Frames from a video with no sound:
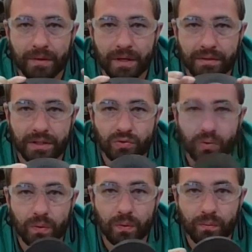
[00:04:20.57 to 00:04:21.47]
And these
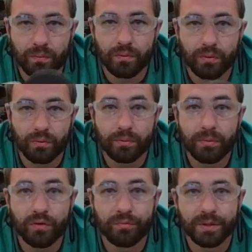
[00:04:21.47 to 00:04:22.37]
will
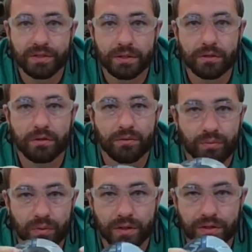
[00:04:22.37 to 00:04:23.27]
remove material
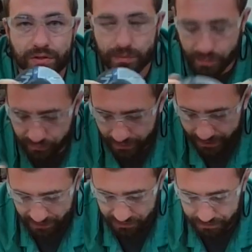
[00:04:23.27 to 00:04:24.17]
really super
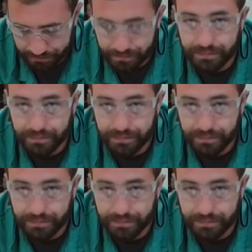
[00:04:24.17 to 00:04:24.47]
fast.